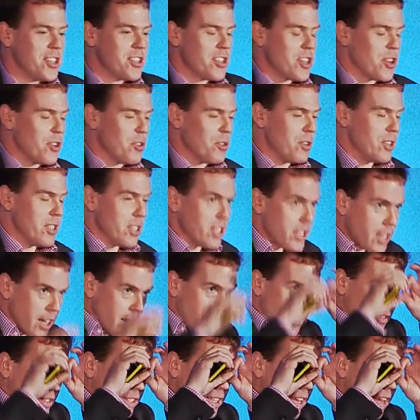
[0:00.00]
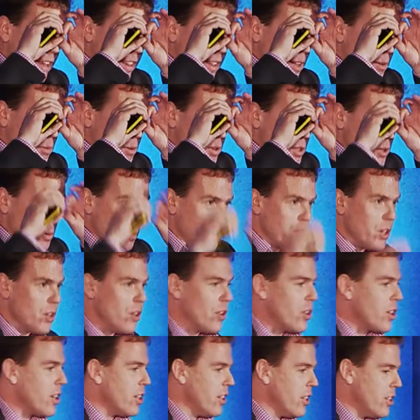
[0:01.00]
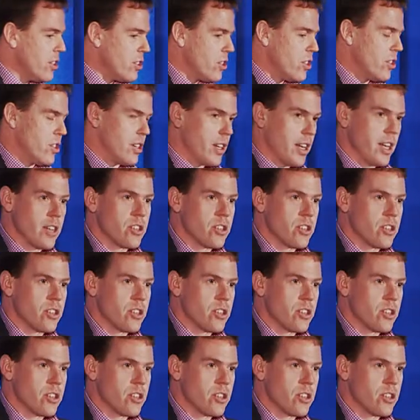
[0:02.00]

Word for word: so instead of sat there with your binoculars, you can